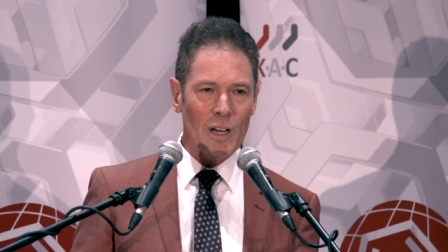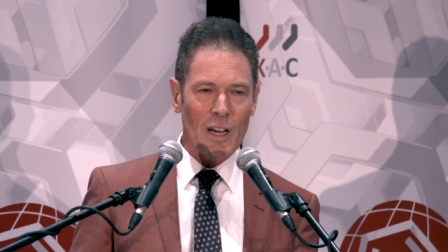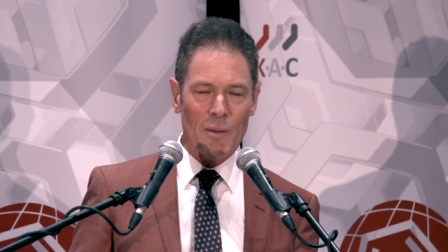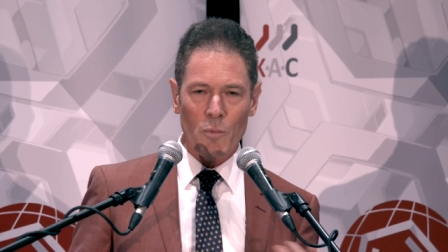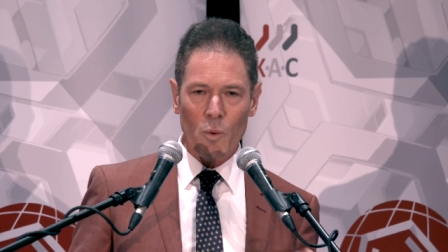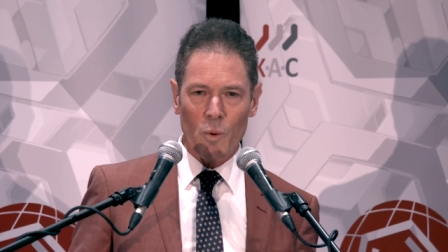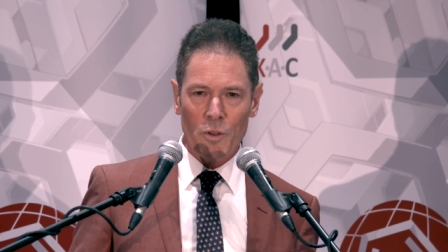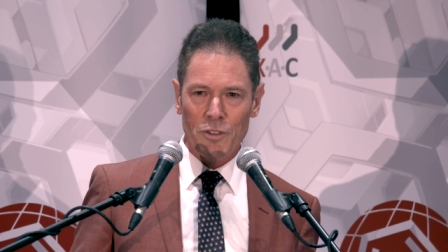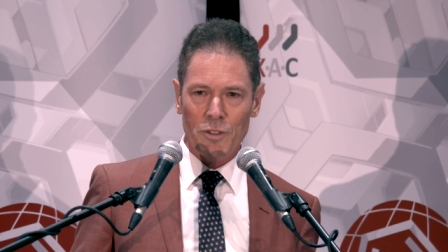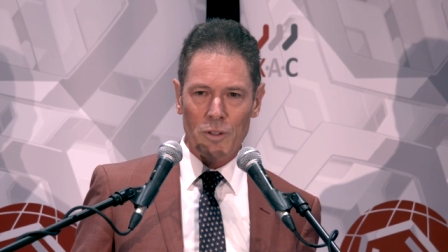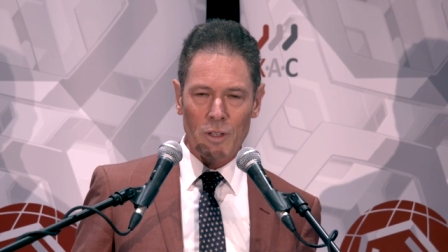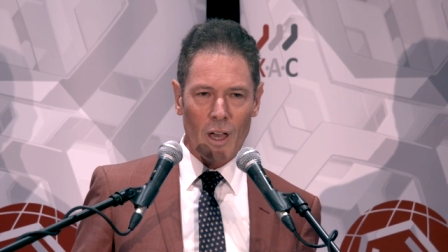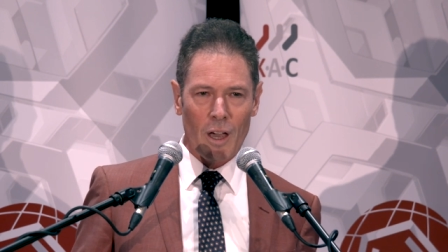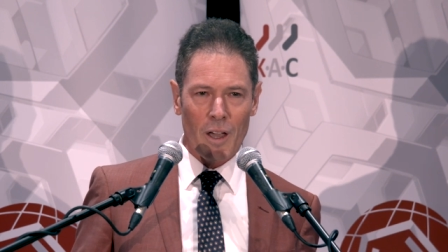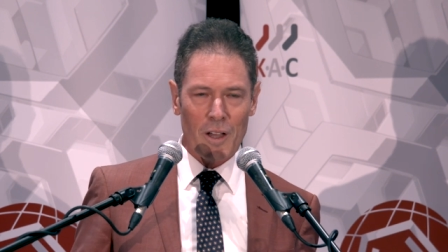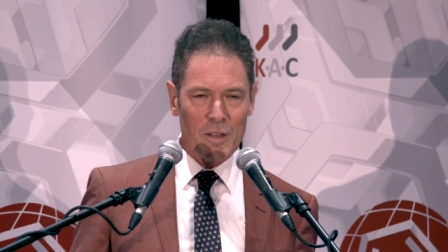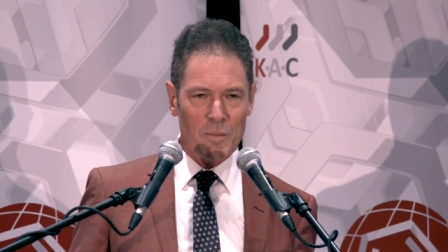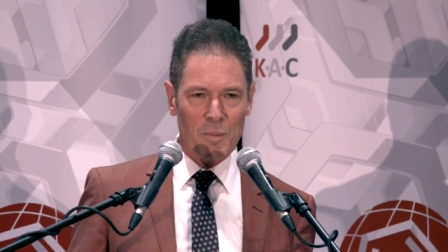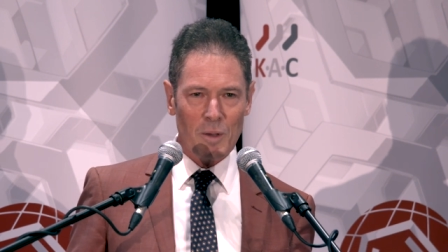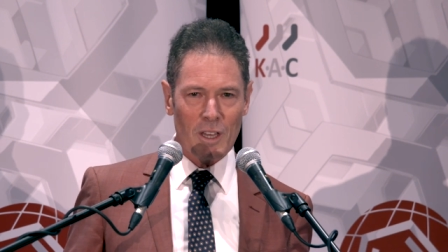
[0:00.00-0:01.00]
Um, was it
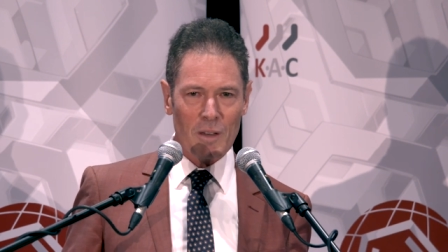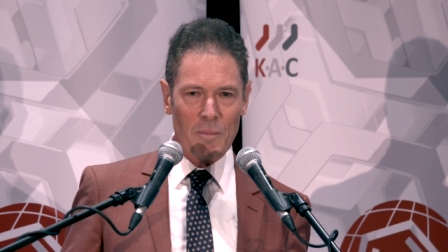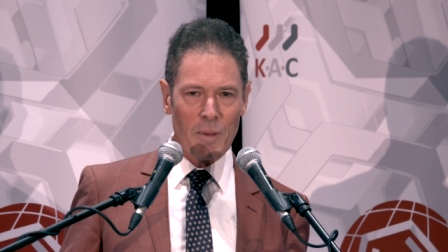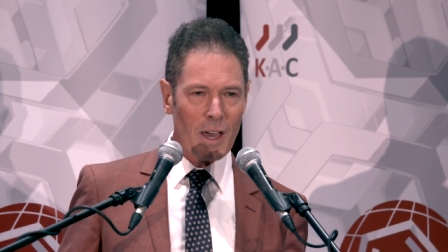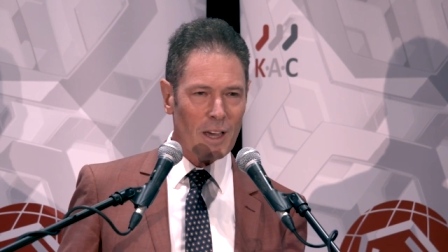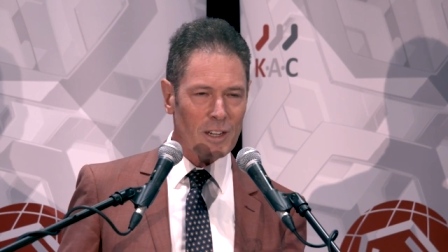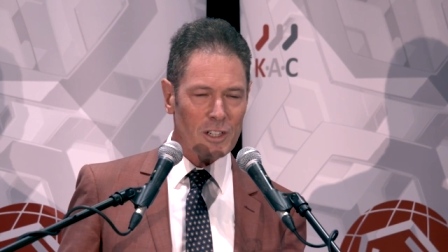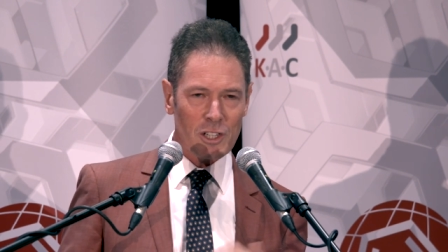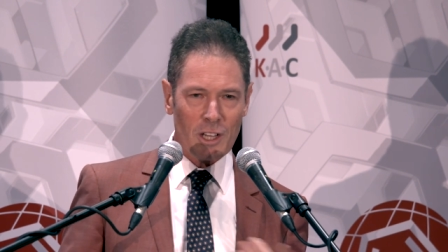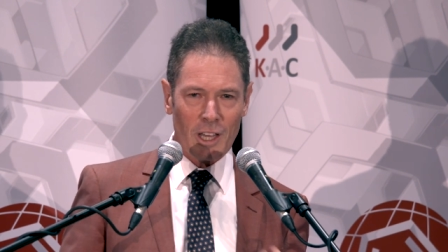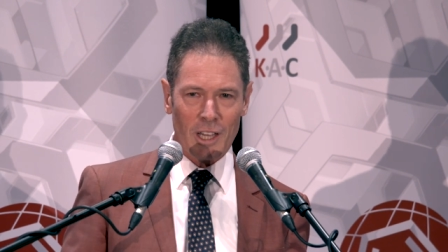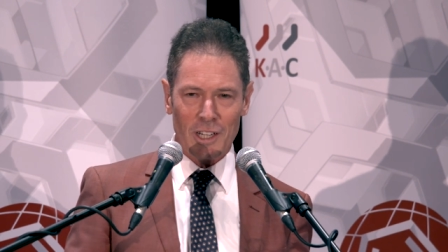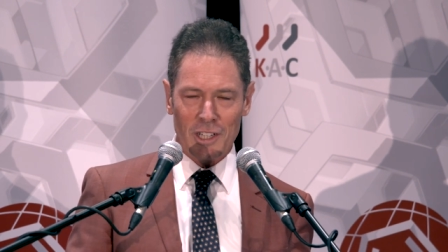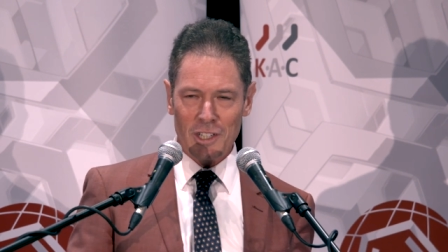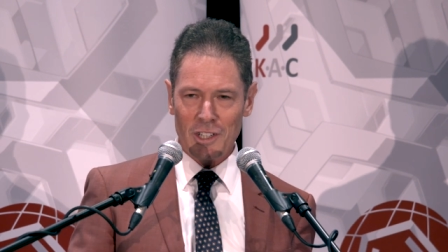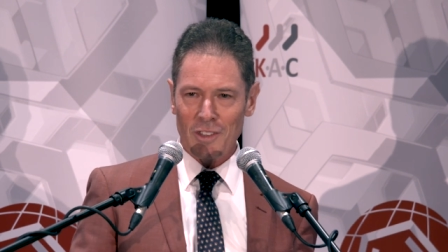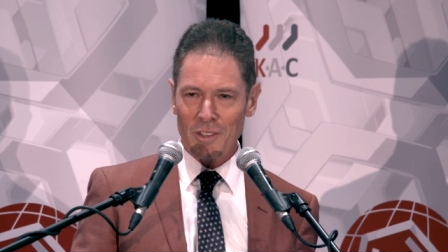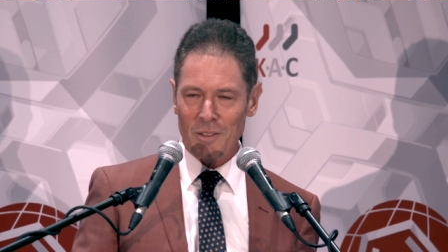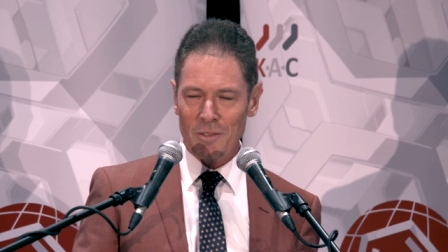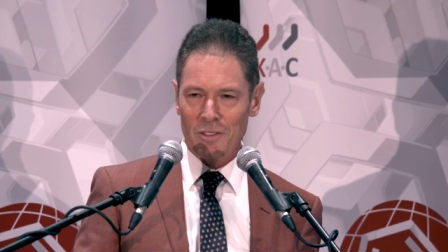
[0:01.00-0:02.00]
going to be about
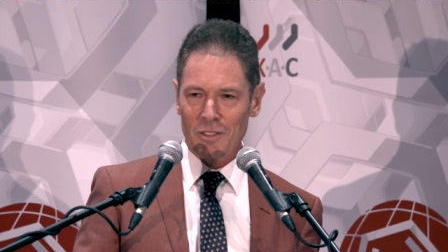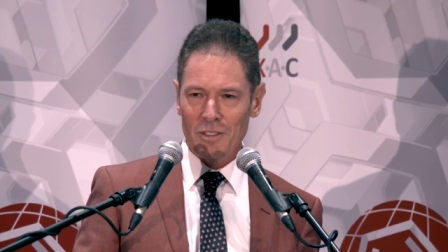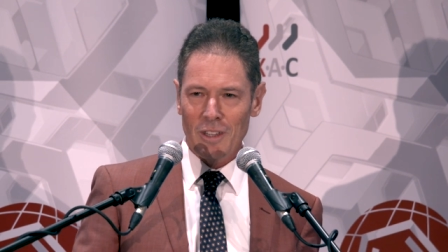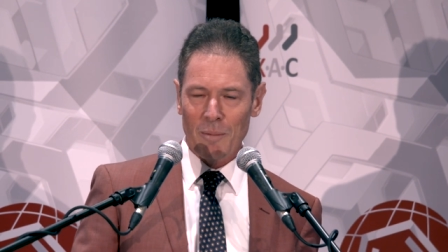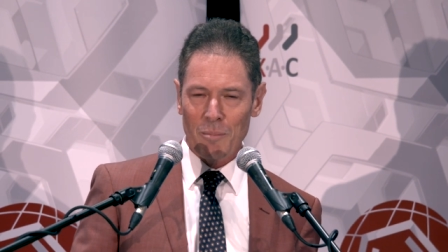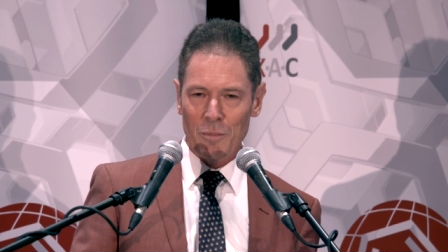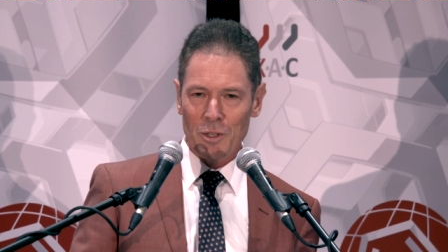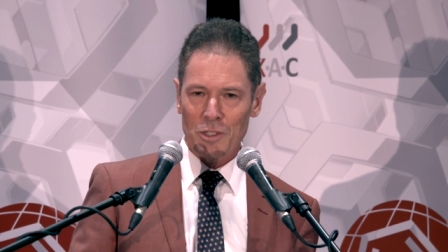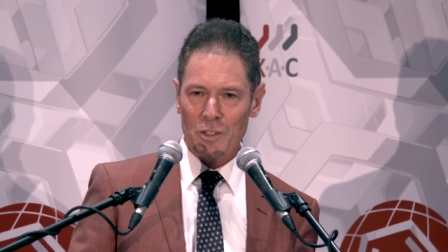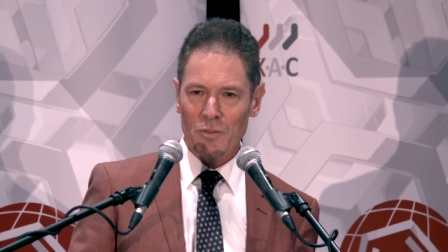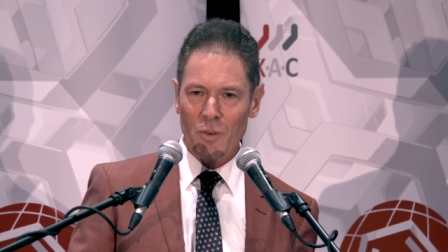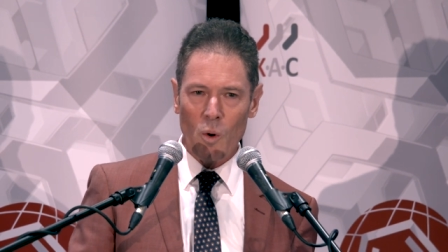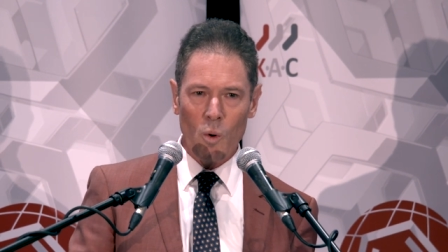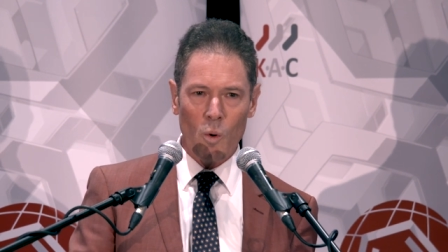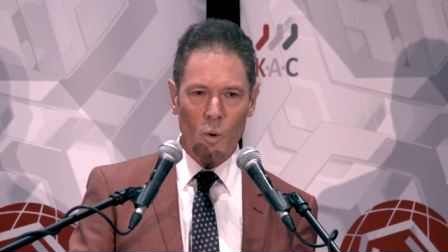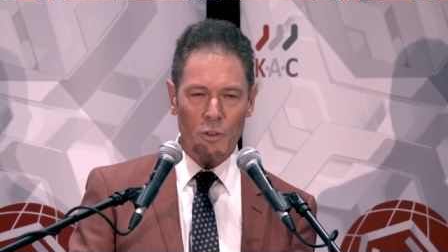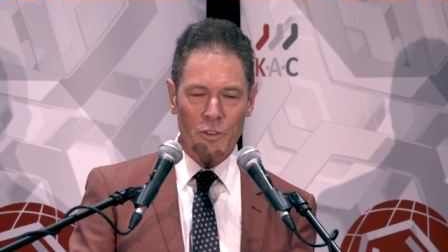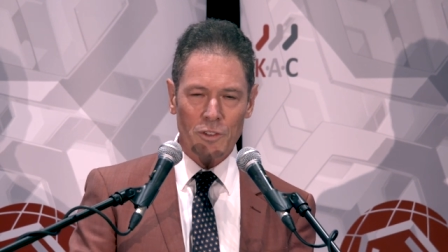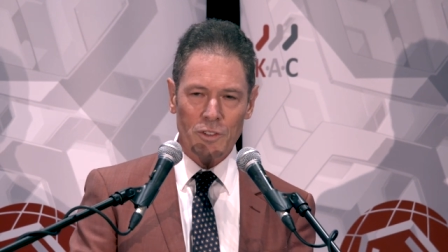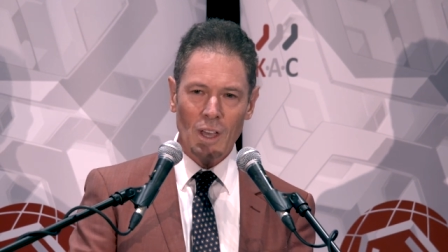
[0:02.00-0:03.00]
changing the numbers of
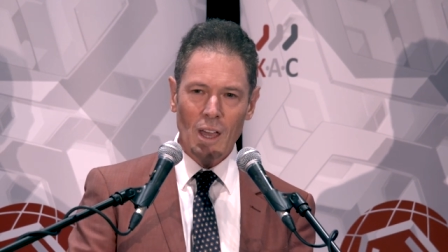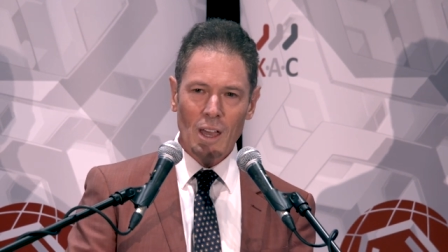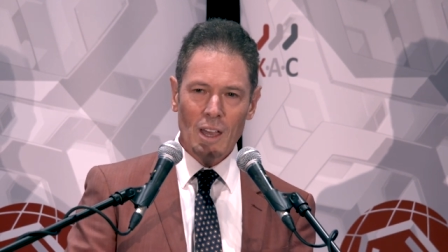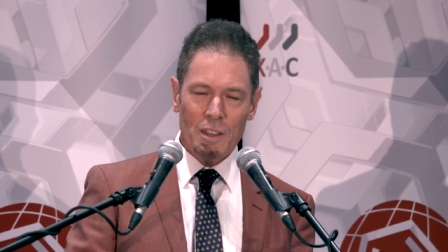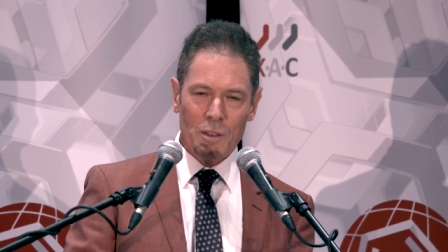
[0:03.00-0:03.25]
horses?